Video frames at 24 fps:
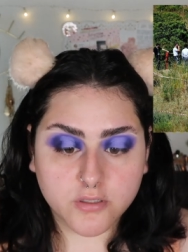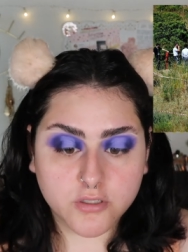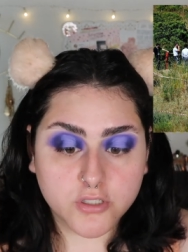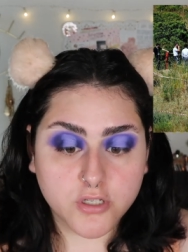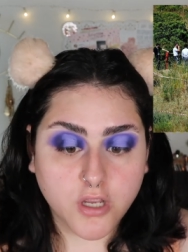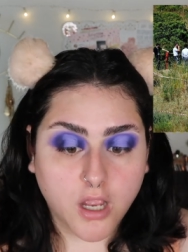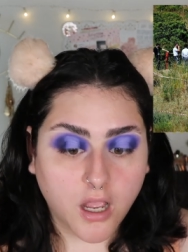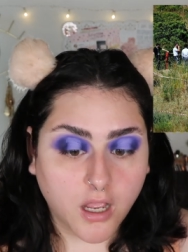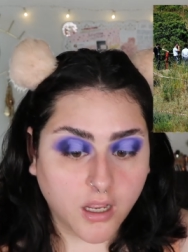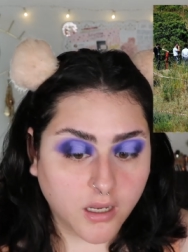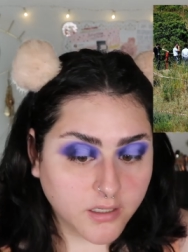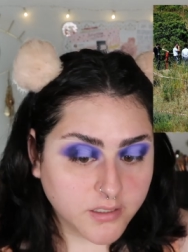
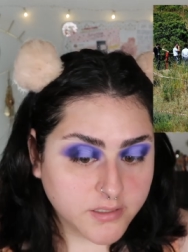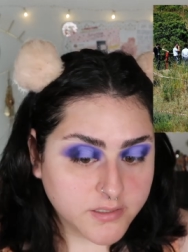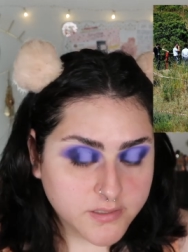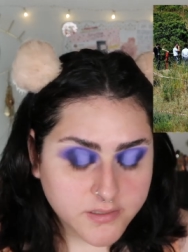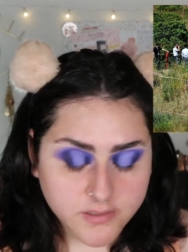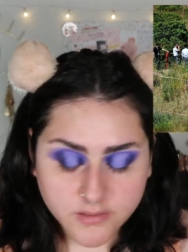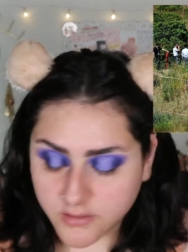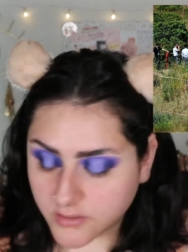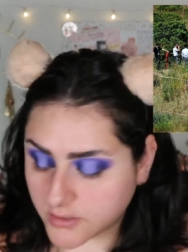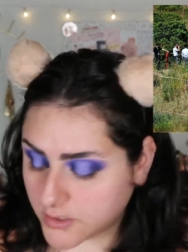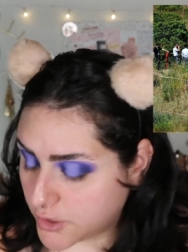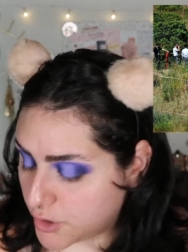dogs
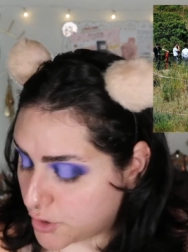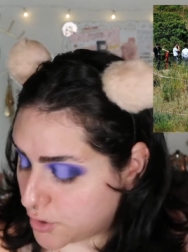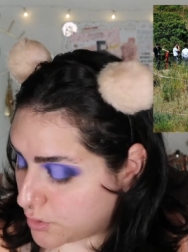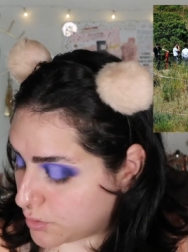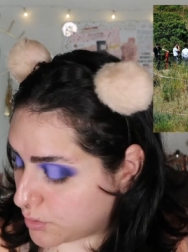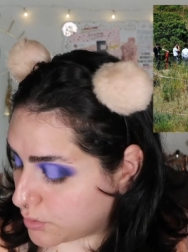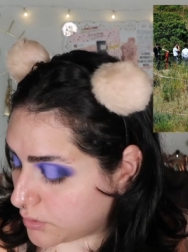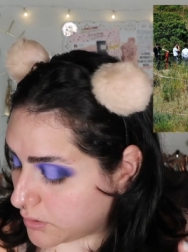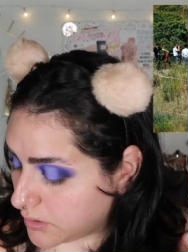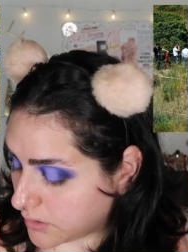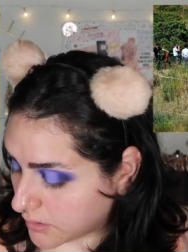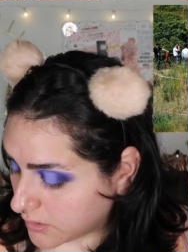
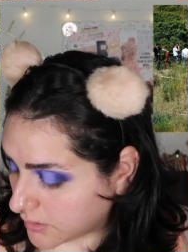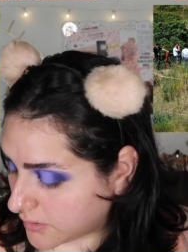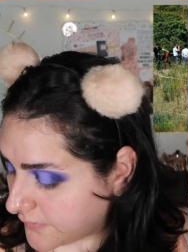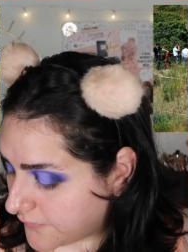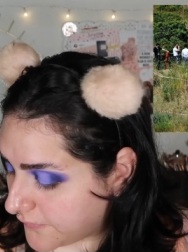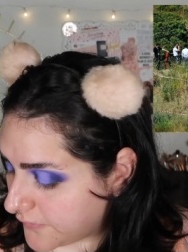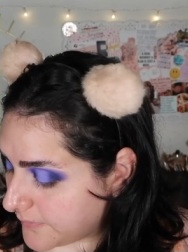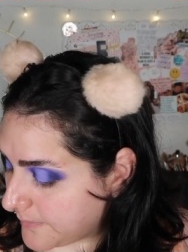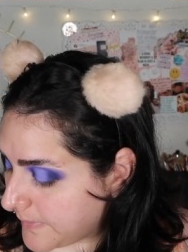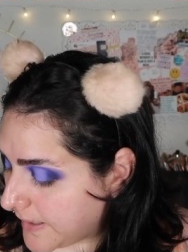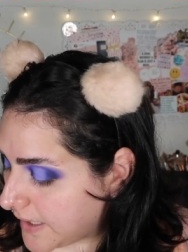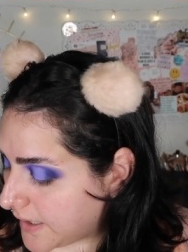to look
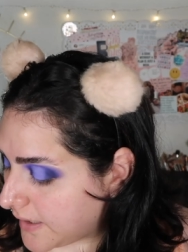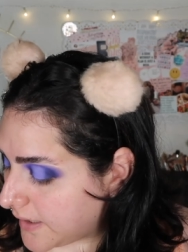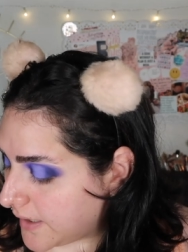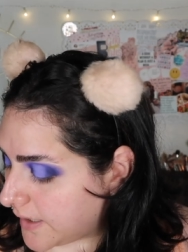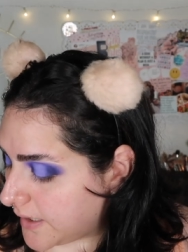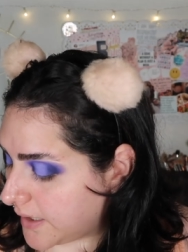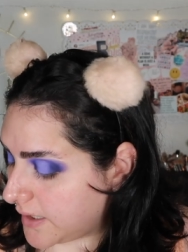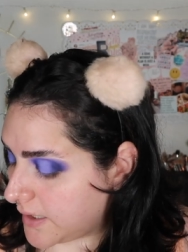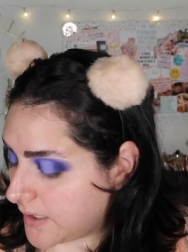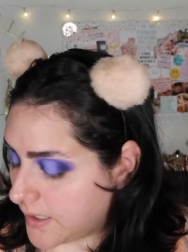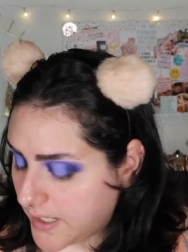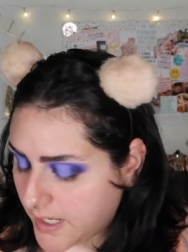for
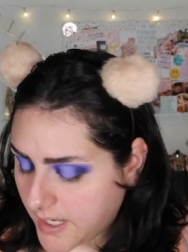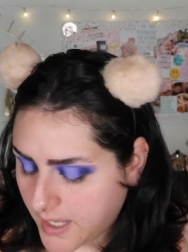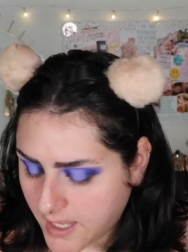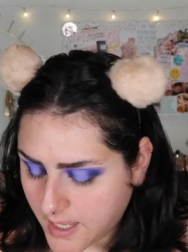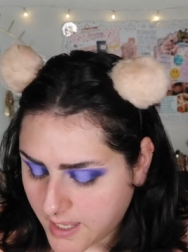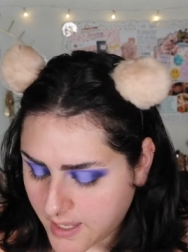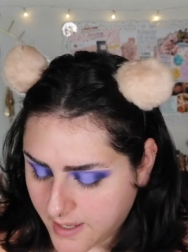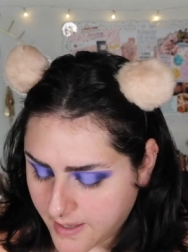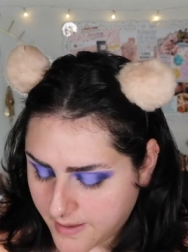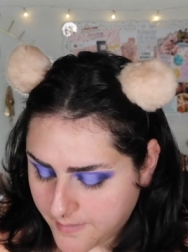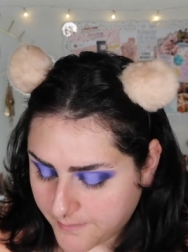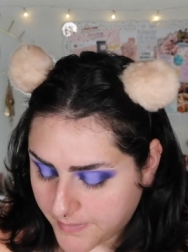Madeleine
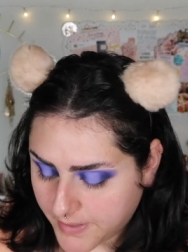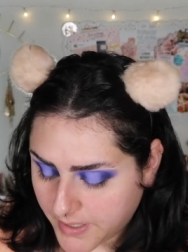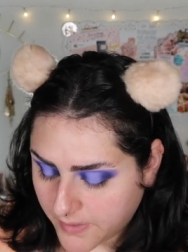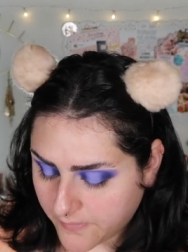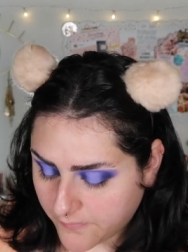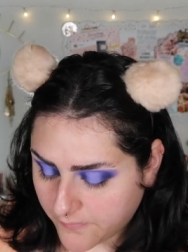um, but